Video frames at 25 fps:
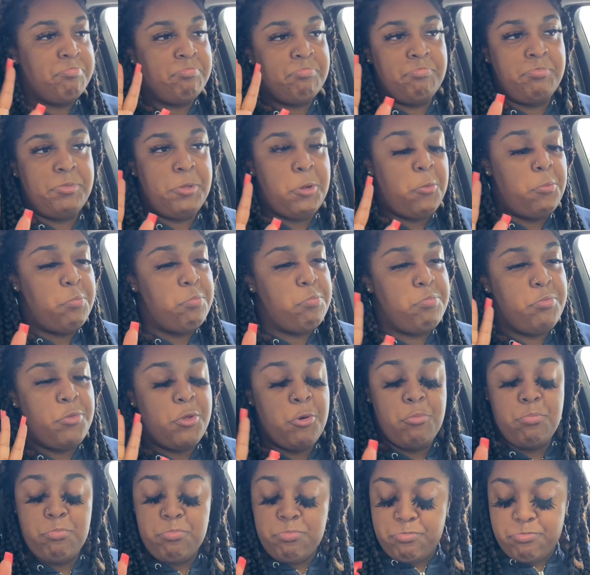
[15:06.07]
Nope.
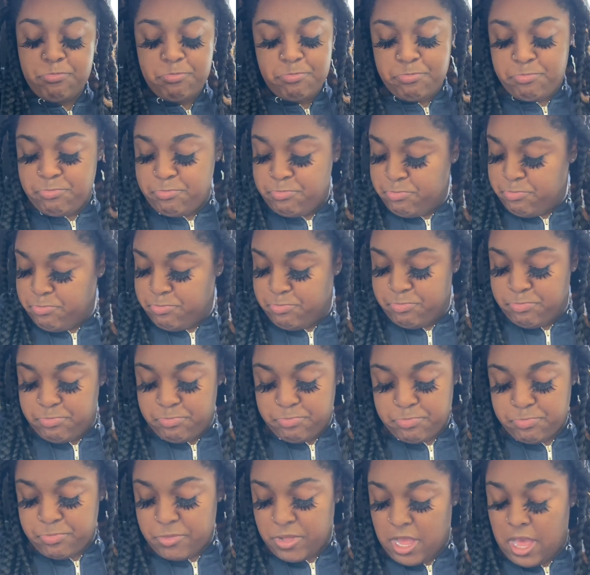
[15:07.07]
I
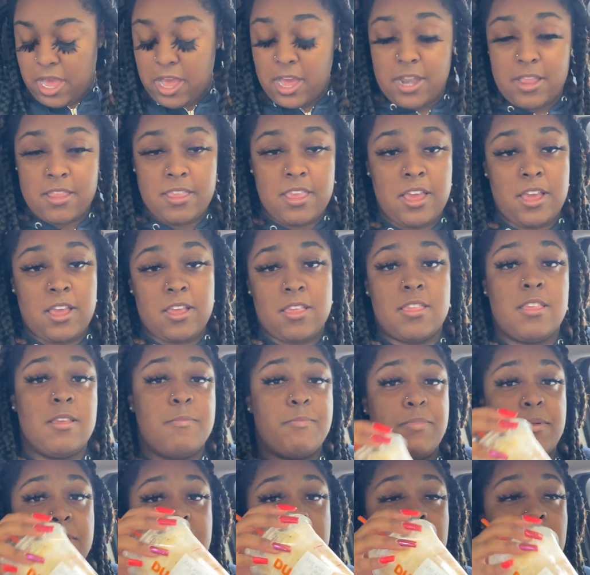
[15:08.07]
gotta take a
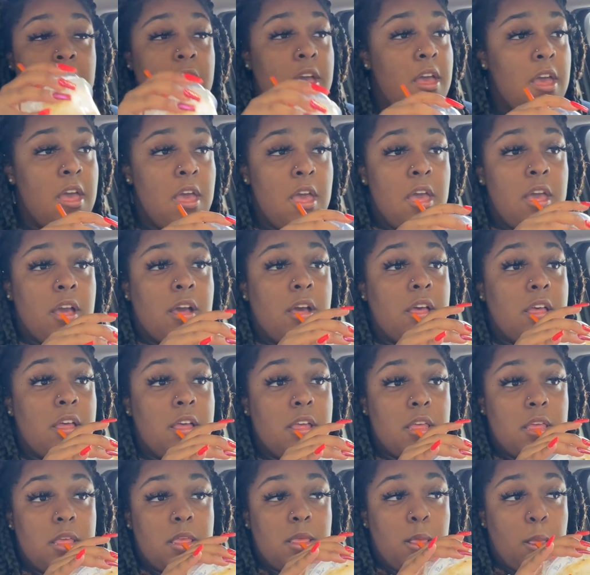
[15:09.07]
sip on that,
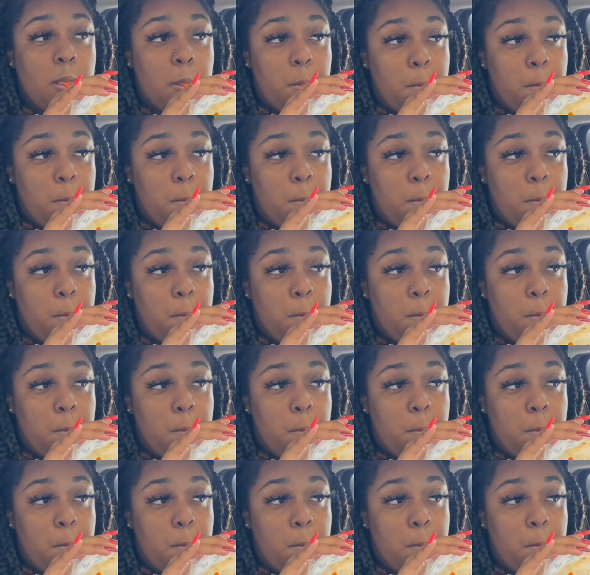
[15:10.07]
cause